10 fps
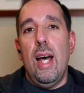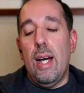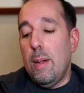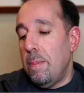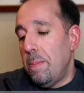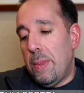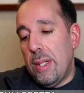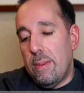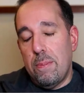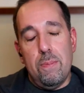um,
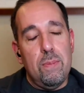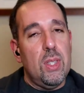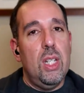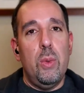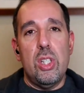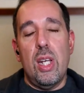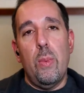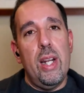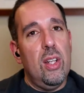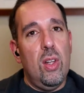but you know, we just got
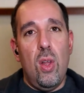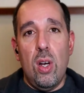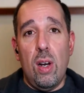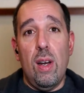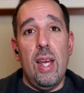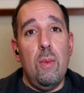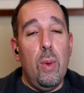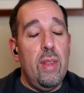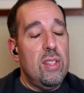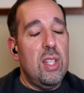to wait a little longer. And
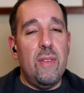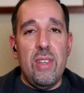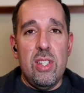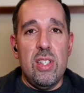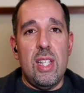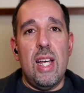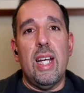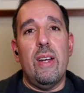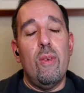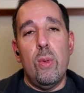when the stuff is in
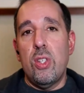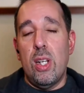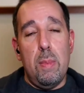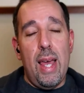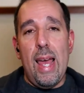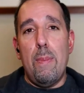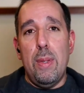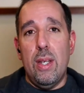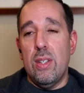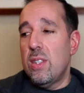stock, everyone's mm. going to be
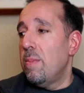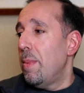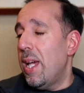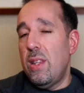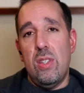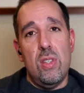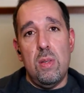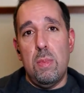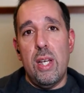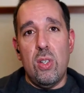happy because man, this
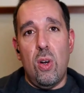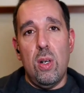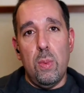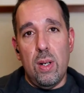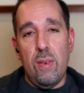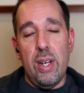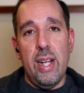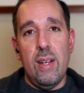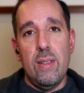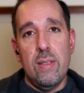is some nice hardware right
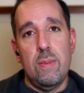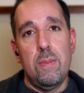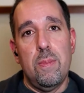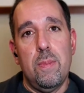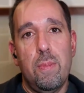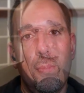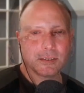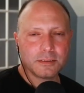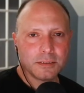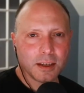now. Yeah.
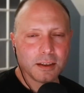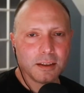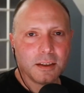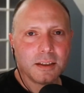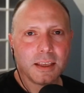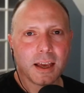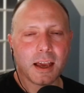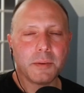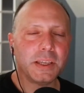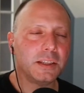Yeah. Yeah.
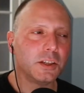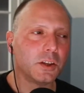I mean, you